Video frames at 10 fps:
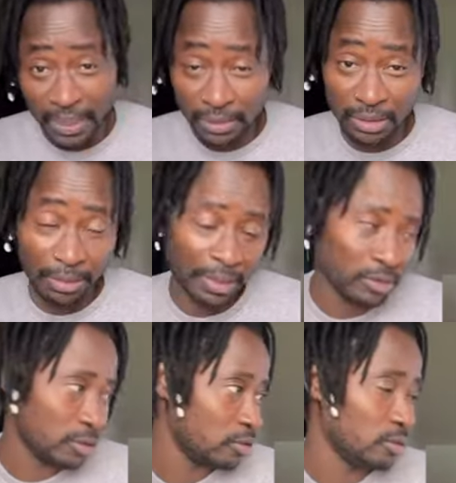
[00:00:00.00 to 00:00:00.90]

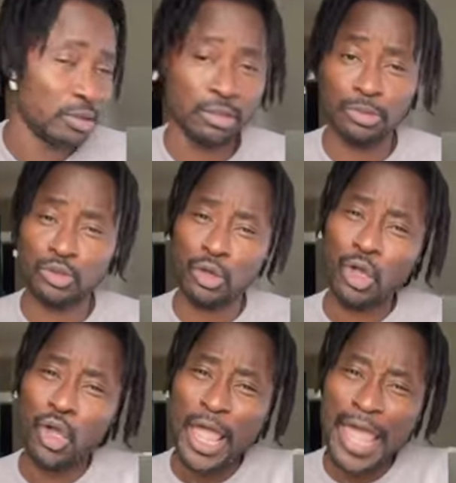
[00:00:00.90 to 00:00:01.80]
pretend and
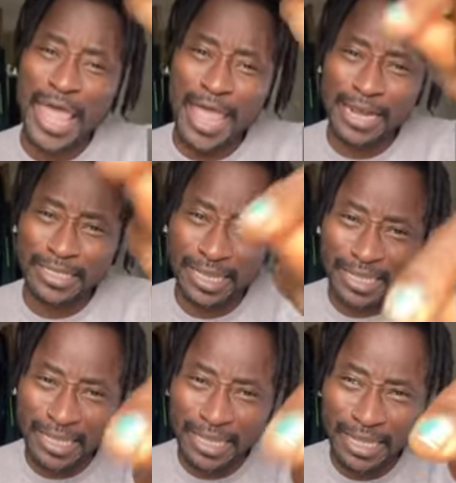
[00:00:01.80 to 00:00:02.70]
just try to just
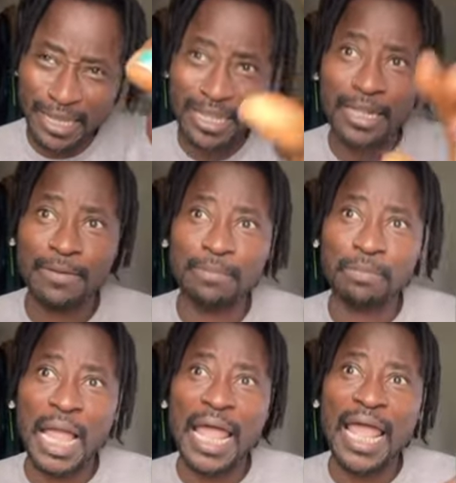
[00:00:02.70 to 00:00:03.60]
get by with their
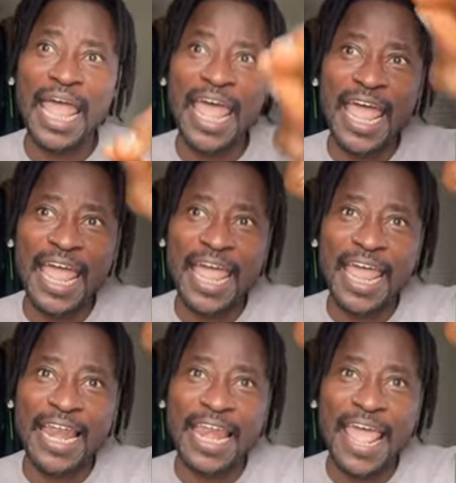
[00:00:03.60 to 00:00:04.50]
life, to be able to
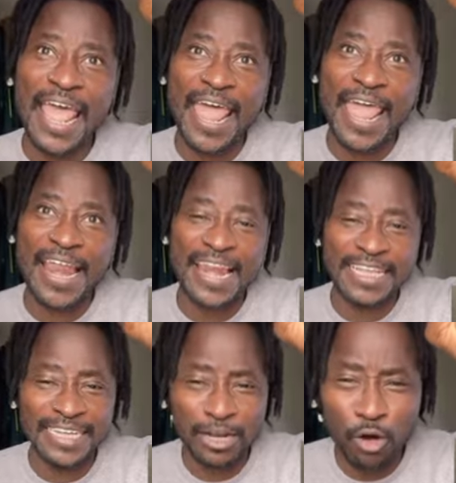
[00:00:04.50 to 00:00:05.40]
put food
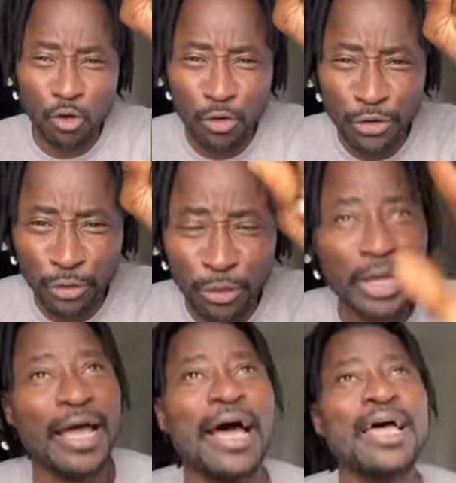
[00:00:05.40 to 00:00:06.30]
on their table, to be able
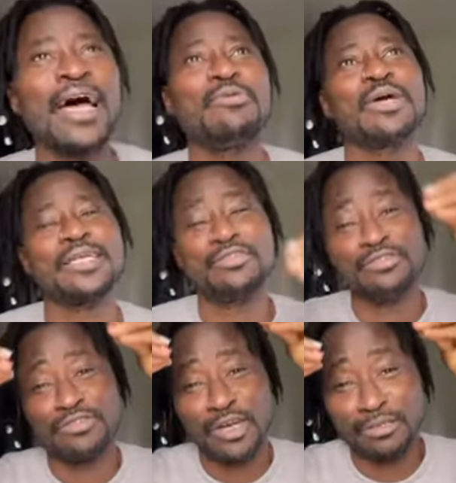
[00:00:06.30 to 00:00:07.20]
to shut you people
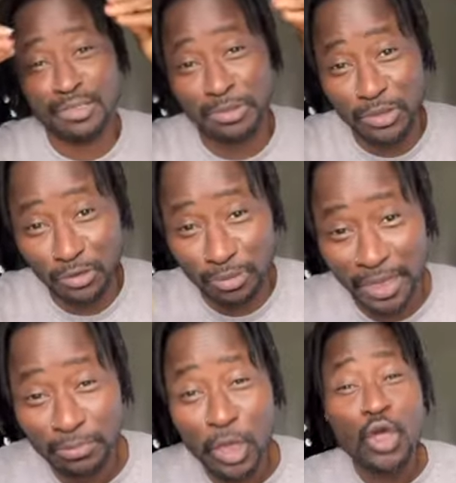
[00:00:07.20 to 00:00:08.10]
up, to
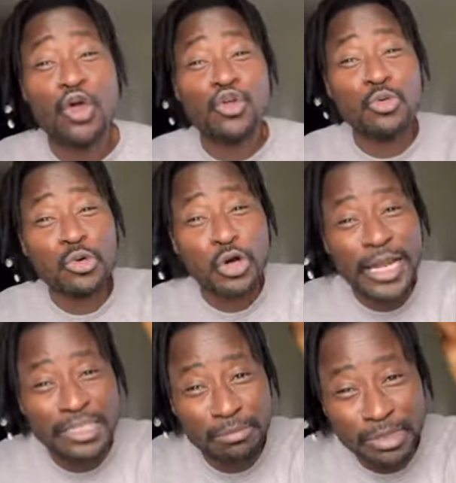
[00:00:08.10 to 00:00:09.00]
be able to just
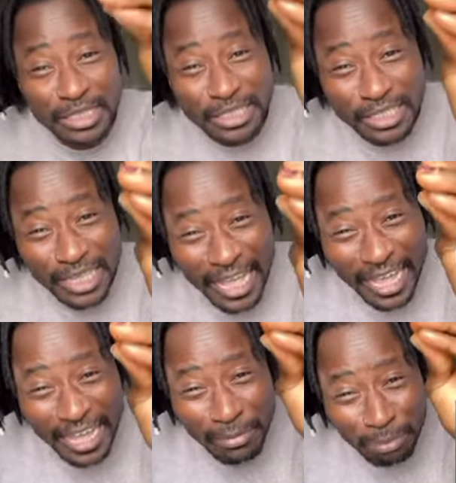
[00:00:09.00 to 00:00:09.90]
try and just
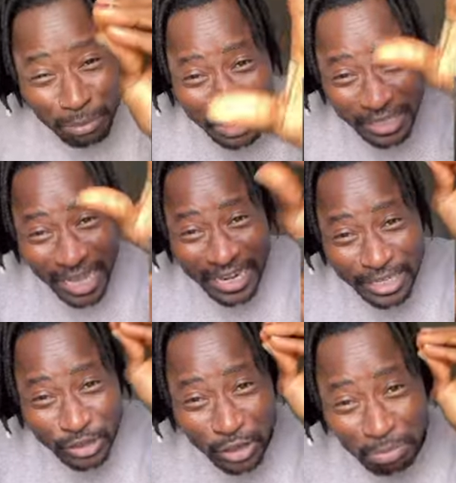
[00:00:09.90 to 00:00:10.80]
survive.
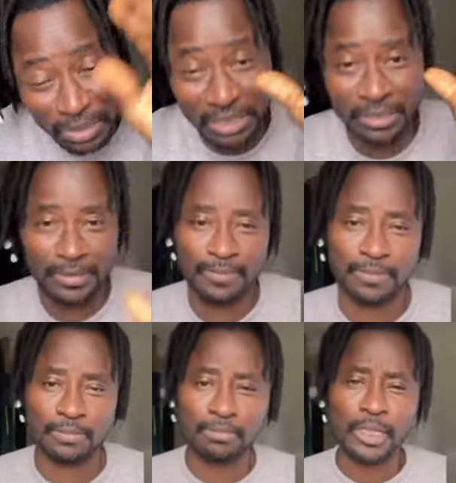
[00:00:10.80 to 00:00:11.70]
And you know, little Mark
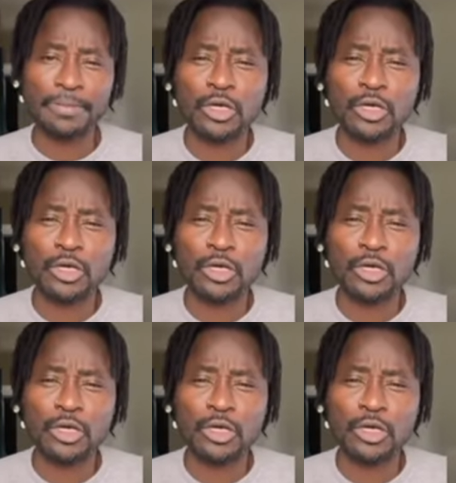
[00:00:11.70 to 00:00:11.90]
Para,